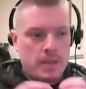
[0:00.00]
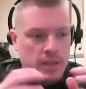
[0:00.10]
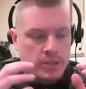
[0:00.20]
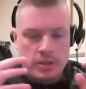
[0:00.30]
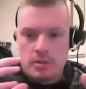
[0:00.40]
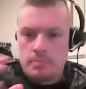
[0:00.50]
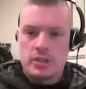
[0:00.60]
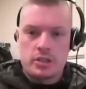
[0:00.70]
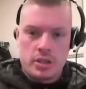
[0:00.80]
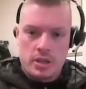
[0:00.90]
They do the
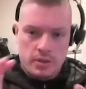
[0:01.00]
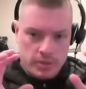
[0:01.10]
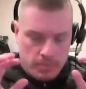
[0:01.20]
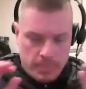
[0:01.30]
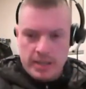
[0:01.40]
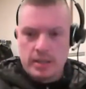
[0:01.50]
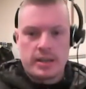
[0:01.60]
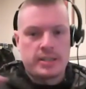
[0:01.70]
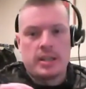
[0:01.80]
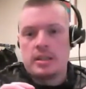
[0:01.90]
big shows, the big
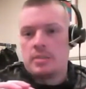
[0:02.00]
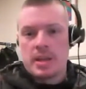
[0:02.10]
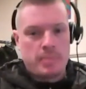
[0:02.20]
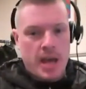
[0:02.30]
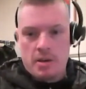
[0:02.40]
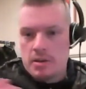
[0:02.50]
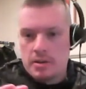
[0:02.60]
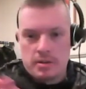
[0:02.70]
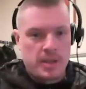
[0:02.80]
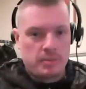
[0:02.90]
lighting, the big
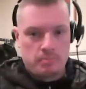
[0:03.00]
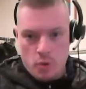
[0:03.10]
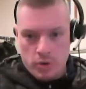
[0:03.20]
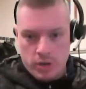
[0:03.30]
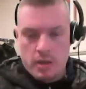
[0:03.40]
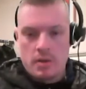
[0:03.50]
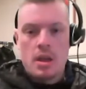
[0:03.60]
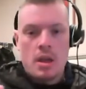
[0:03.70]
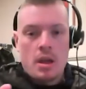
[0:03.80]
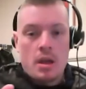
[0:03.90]
power, the big audio.
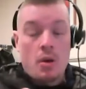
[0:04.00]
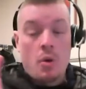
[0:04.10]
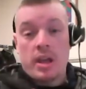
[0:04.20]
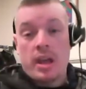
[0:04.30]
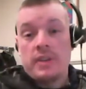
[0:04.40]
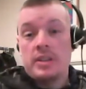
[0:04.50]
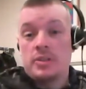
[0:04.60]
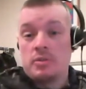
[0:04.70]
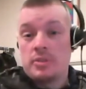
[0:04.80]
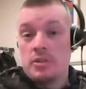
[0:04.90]
Hawk AV
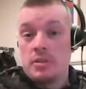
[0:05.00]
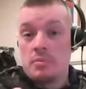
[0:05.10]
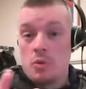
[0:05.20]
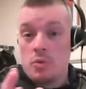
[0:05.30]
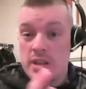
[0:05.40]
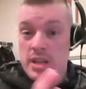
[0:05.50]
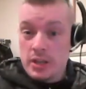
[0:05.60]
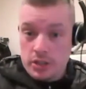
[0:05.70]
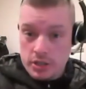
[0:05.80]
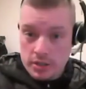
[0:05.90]
sort of do the more
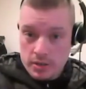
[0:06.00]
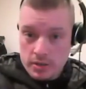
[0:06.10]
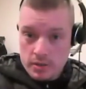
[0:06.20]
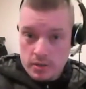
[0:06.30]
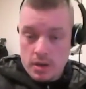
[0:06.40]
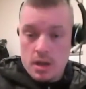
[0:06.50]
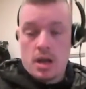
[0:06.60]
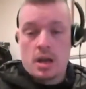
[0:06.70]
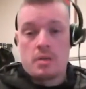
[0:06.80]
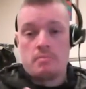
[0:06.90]
niche
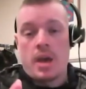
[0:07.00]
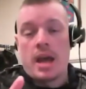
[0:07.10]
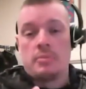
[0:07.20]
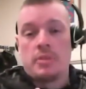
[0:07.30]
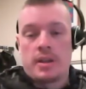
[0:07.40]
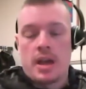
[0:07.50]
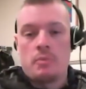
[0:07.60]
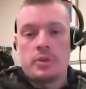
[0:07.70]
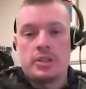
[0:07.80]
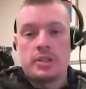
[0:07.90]
element of
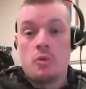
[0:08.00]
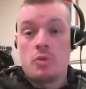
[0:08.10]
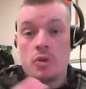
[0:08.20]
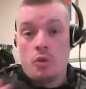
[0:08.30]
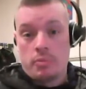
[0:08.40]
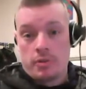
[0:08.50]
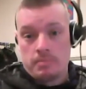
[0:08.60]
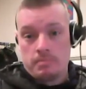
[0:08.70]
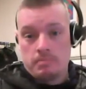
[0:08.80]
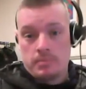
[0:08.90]
that, which is more corporate
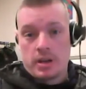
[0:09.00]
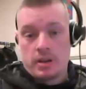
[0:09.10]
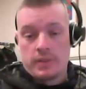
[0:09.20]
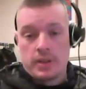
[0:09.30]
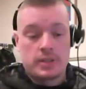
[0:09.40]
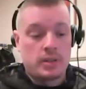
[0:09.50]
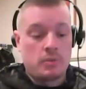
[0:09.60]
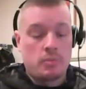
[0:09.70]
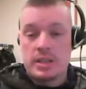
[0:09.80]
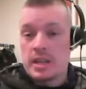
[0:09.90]
side of things.
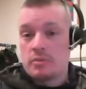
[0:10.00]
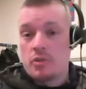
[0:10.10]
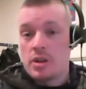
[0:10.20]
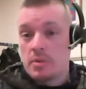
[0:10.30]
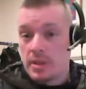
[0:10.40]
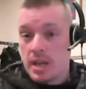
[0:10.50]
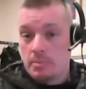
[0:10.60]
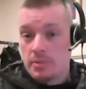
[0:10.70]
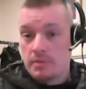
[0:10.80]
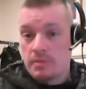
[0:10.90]
So we tend to rock up with a
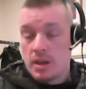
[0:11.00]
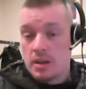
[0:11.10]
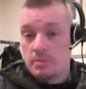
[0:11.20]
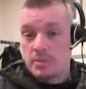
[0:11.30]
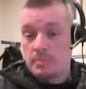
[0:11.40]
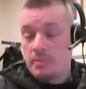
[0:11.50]
couple of